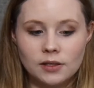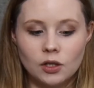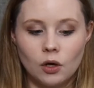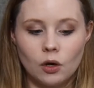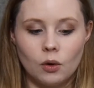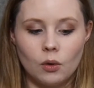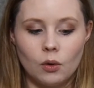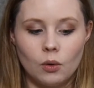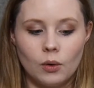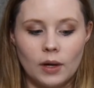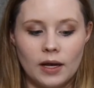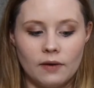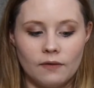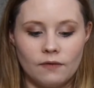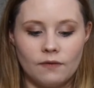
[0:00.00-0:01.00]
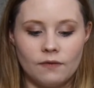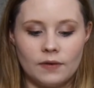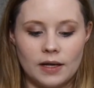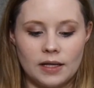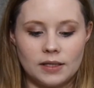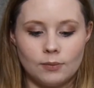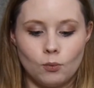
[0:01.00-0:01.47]
So if
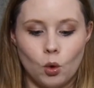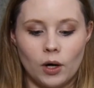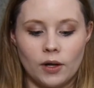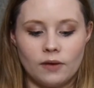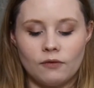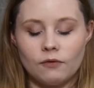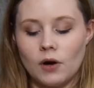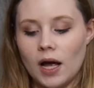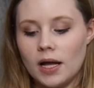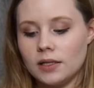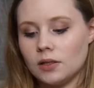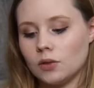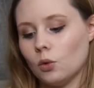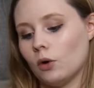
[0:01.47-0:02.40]
it's more in the front